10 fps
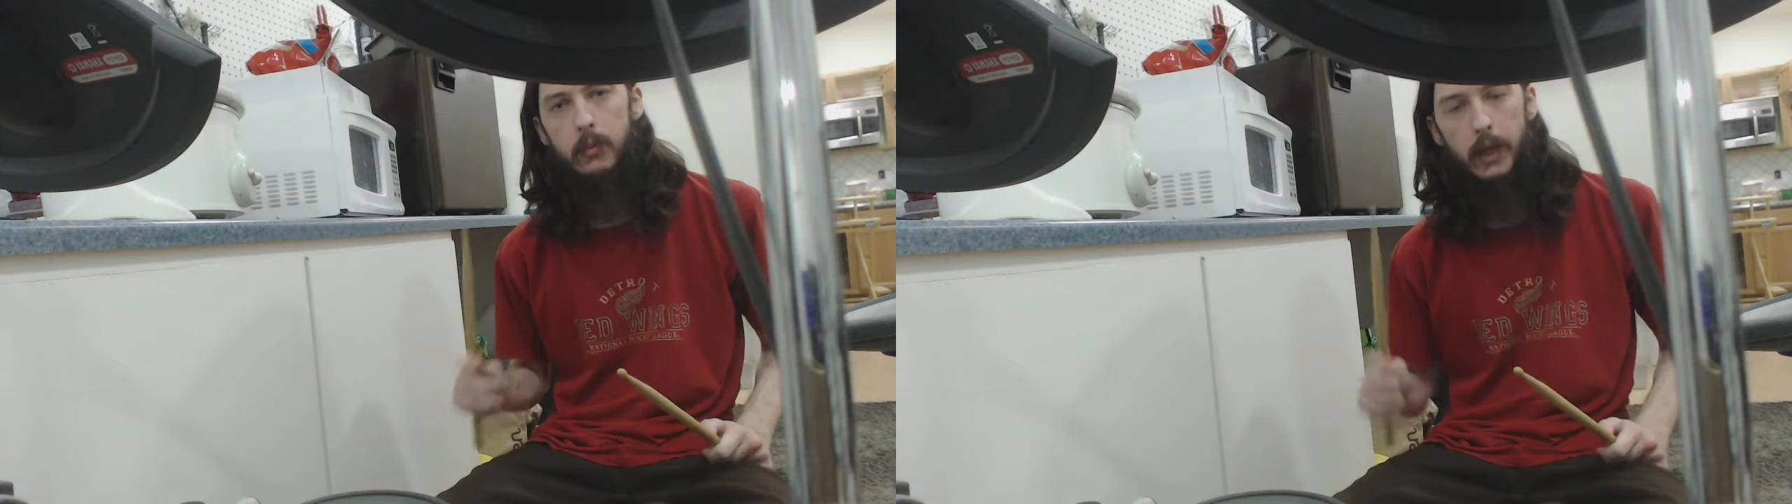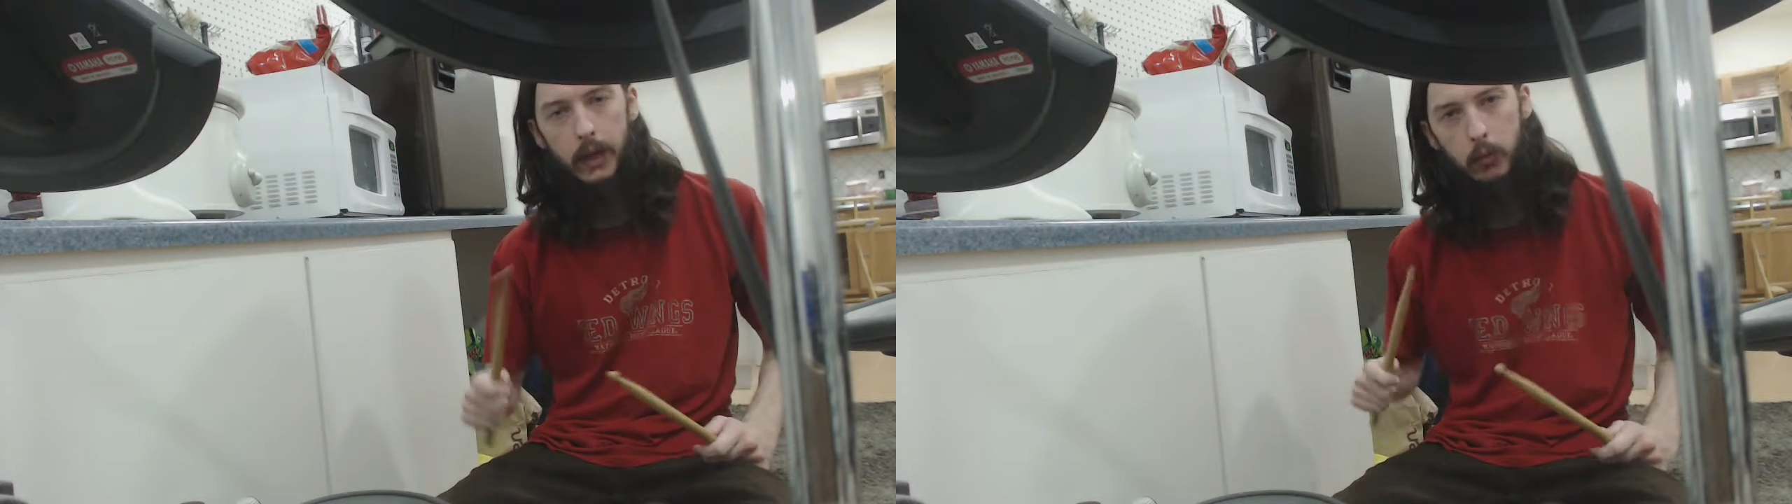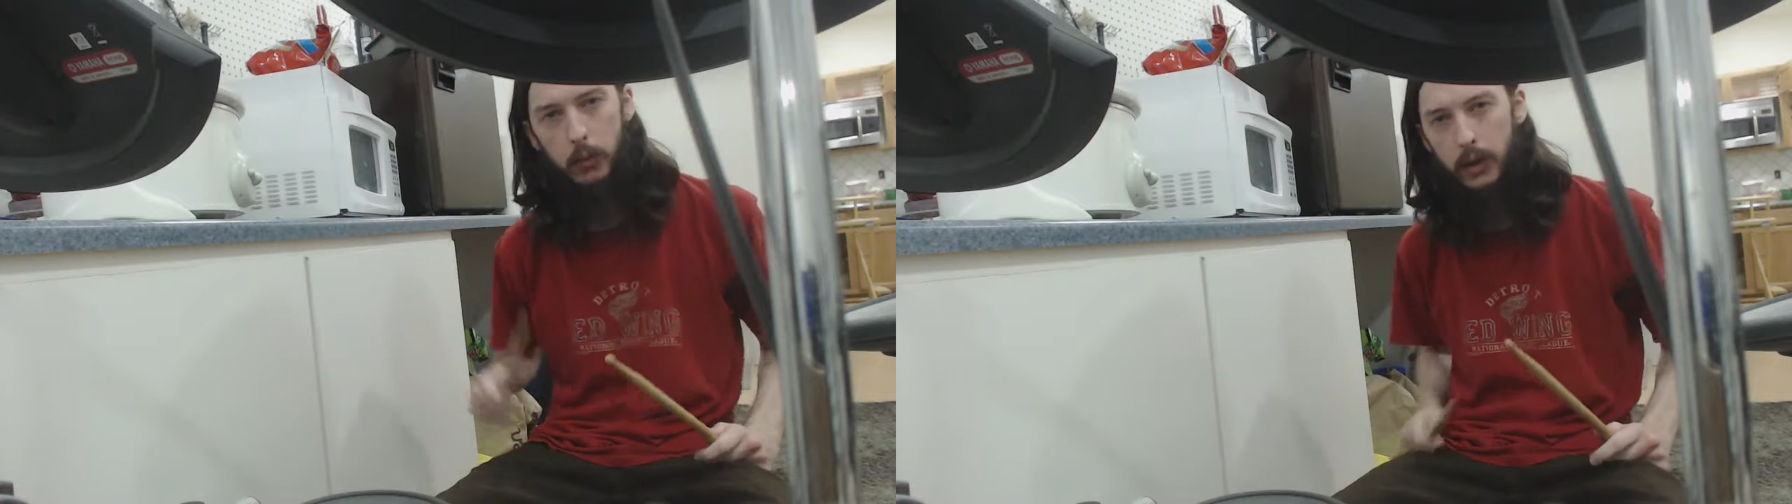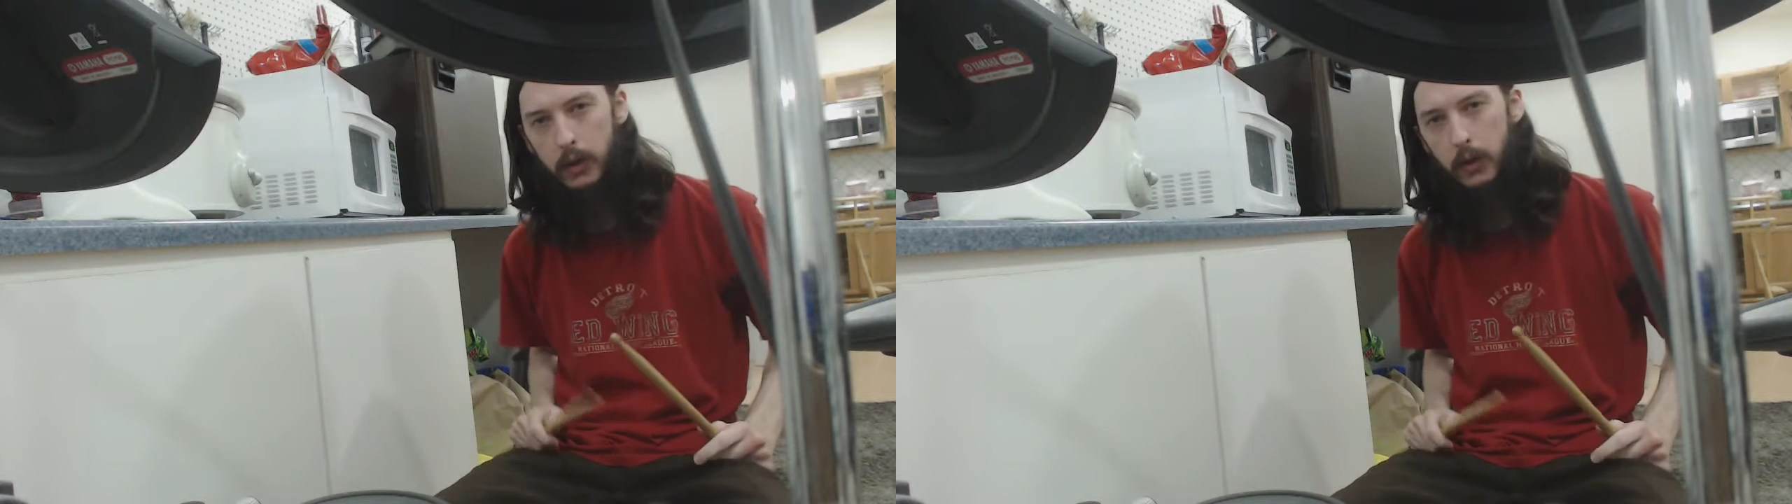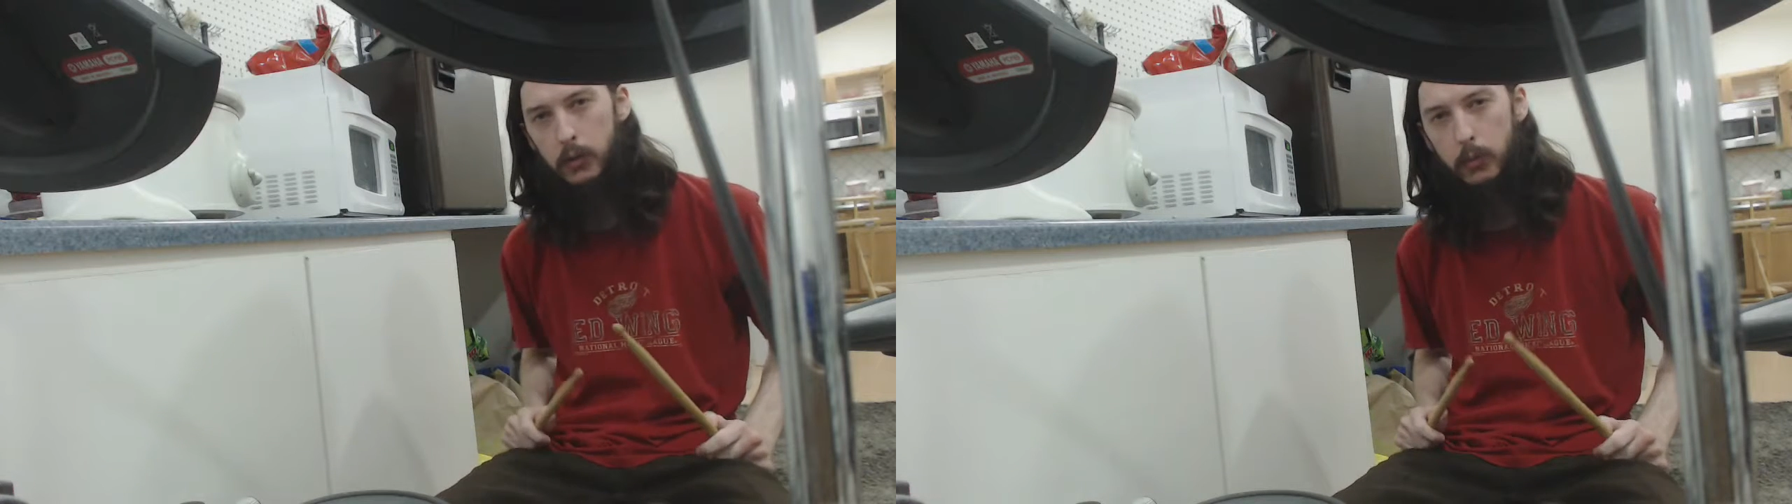Hey
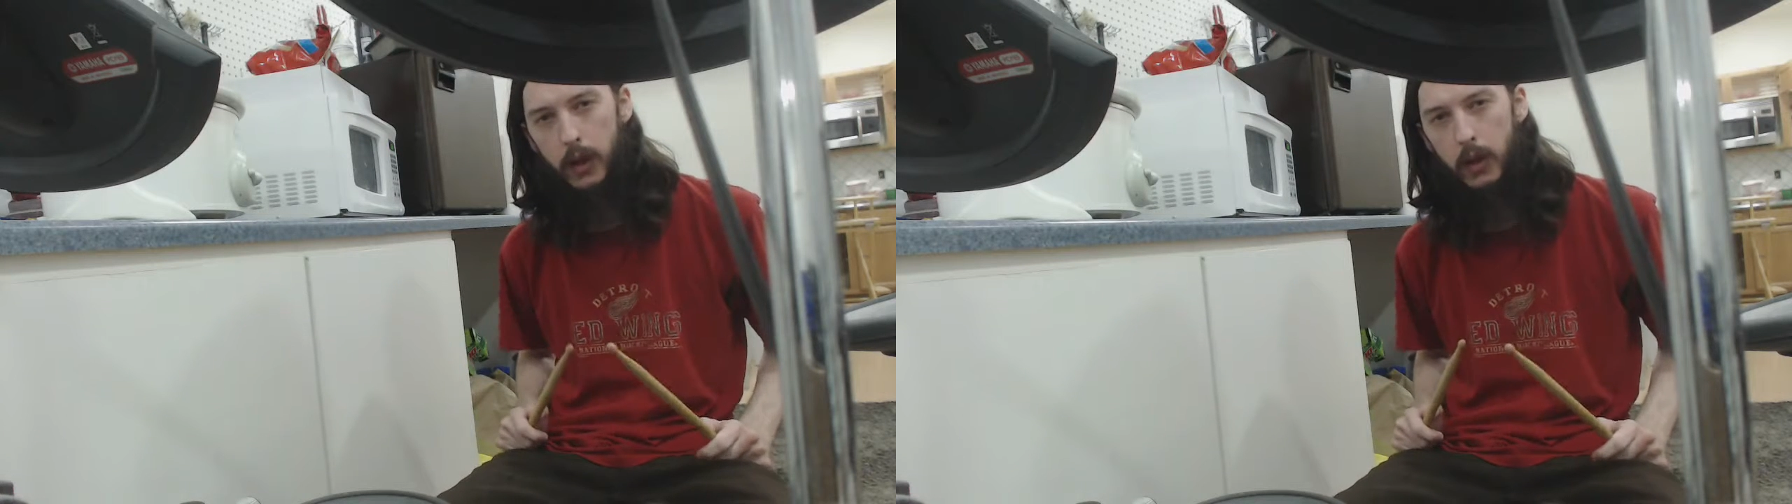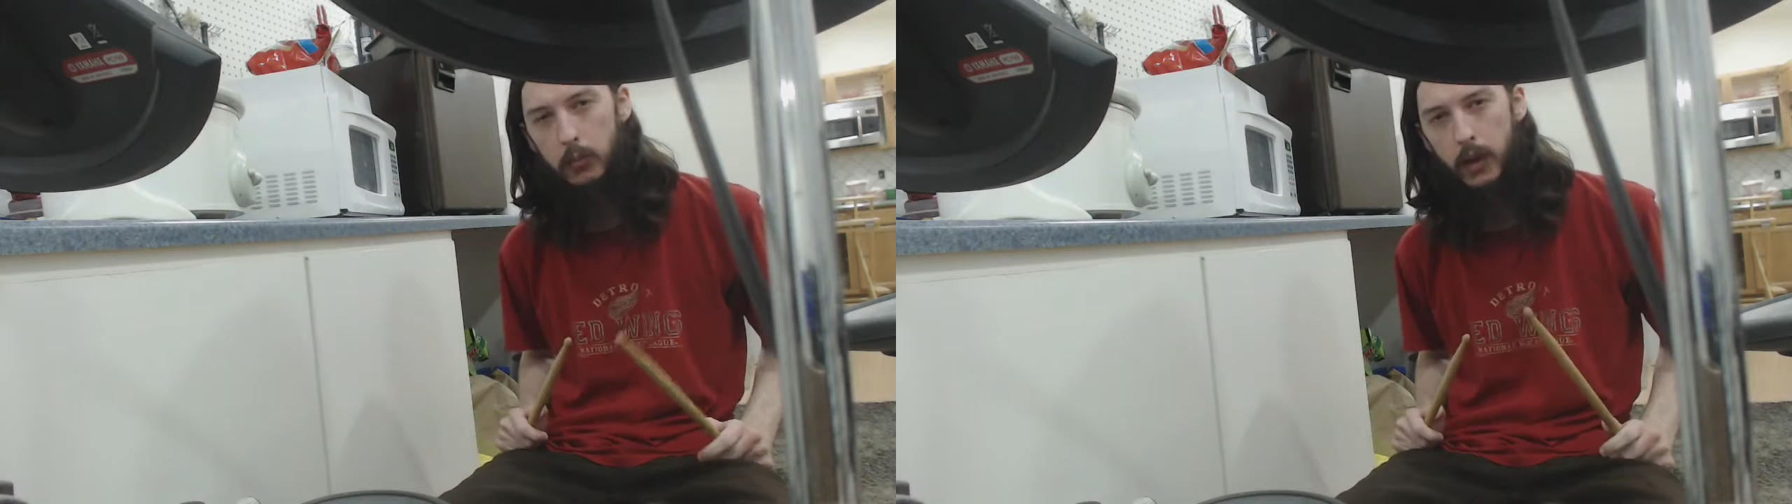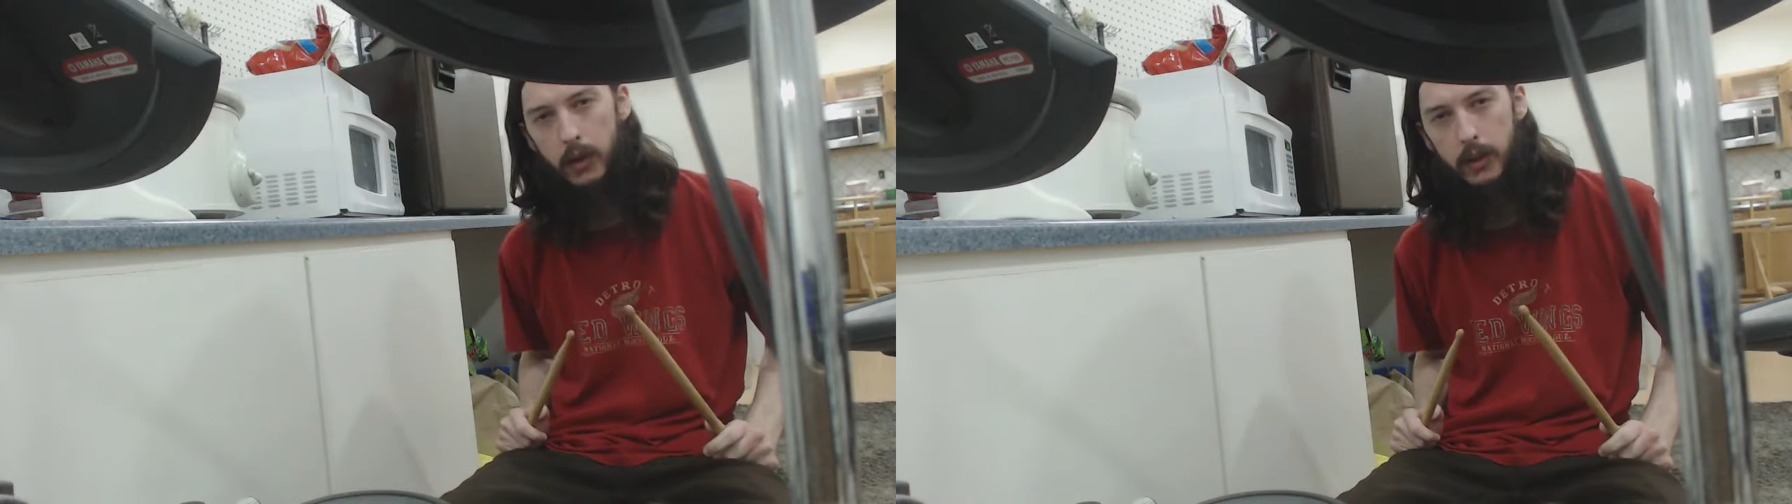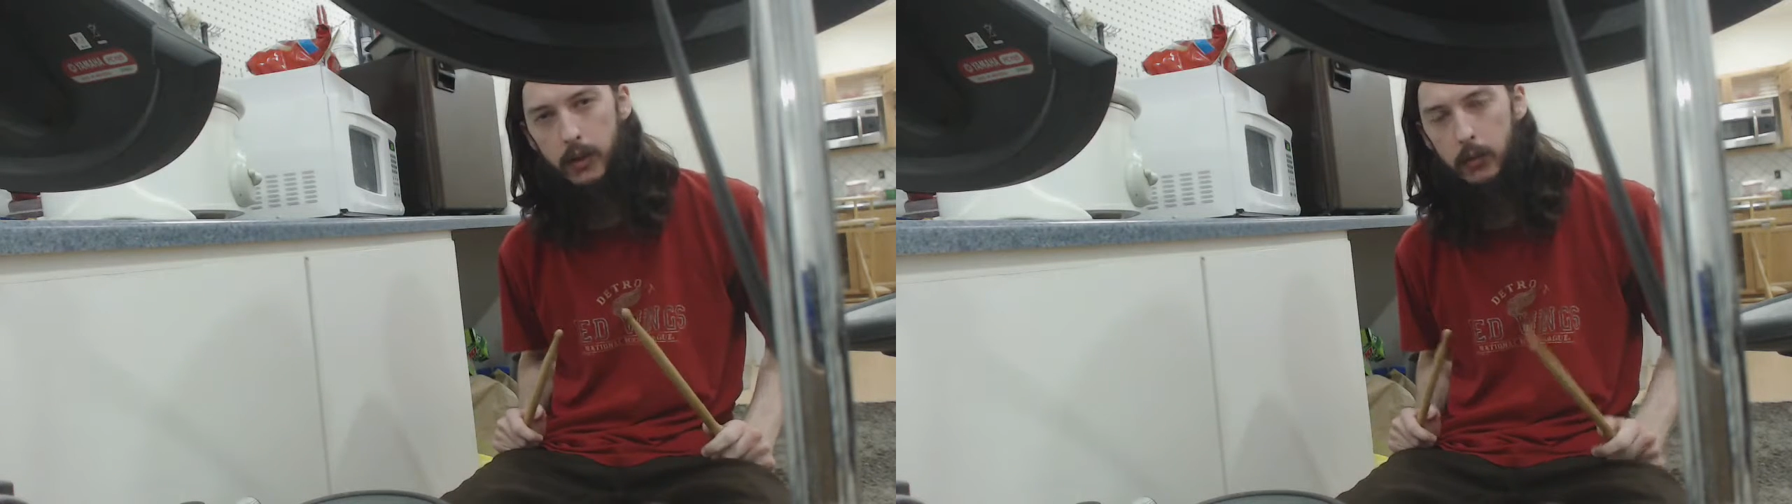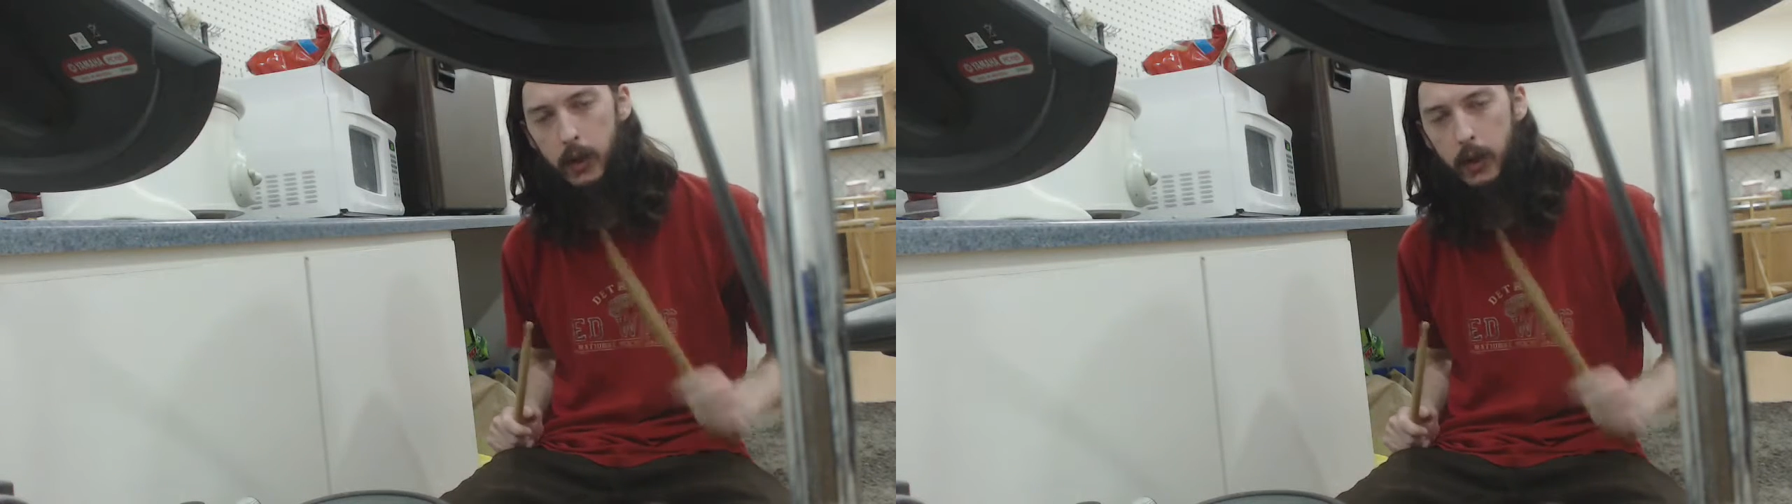everybody, Ultimate Oddball here,